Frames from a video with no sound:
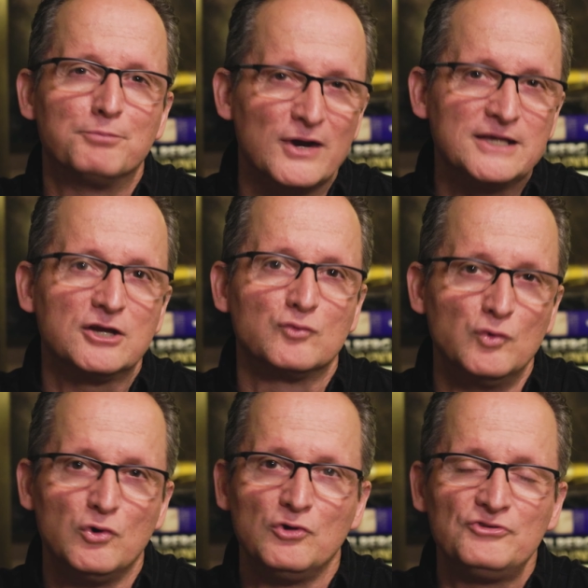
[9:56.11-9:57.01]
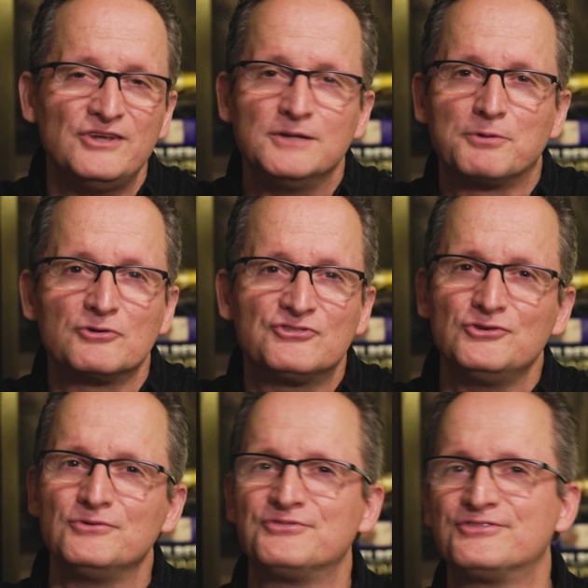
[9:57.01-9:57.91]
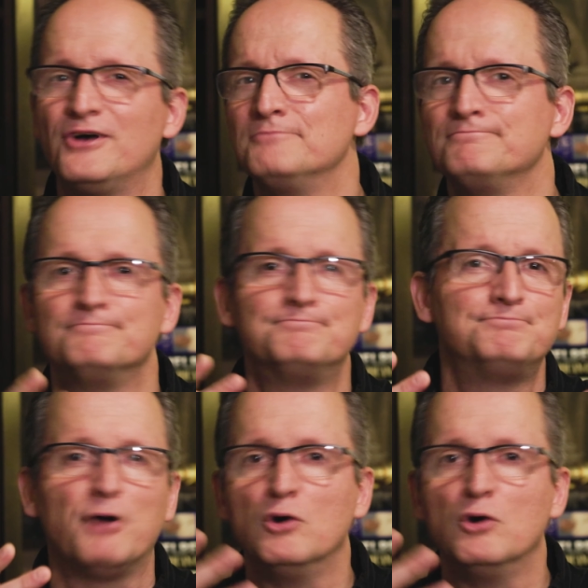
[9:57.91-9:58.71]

breaking rules in pursuit of some